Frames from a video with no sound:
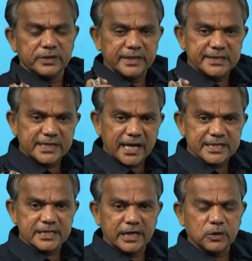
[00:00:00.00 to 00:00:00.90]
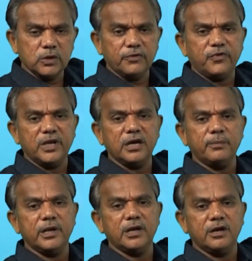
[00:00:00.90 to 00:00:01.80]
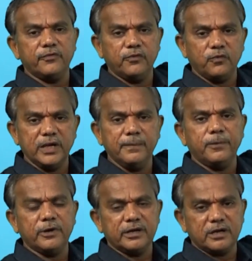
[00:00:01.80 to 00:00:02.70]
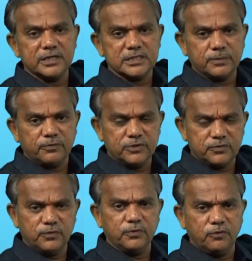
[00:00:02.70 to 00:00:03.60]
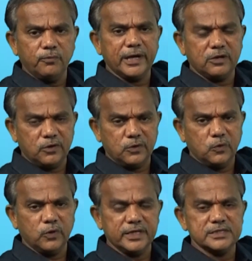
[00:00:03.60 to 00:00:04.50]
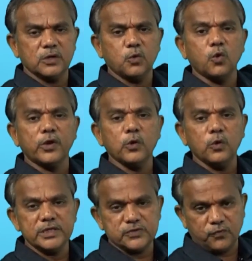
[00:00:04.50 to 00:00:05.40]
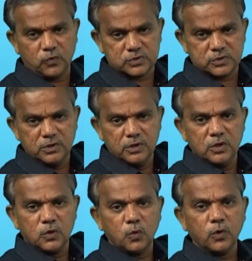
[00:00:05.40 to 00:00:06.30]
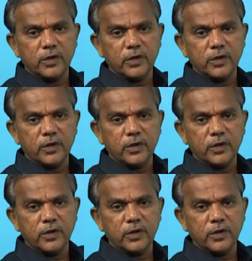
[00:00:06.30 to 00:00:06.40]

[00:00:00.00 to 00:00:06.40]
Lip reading: So this has led to the phenomenon of one important concept which you might have known is Coriolis force.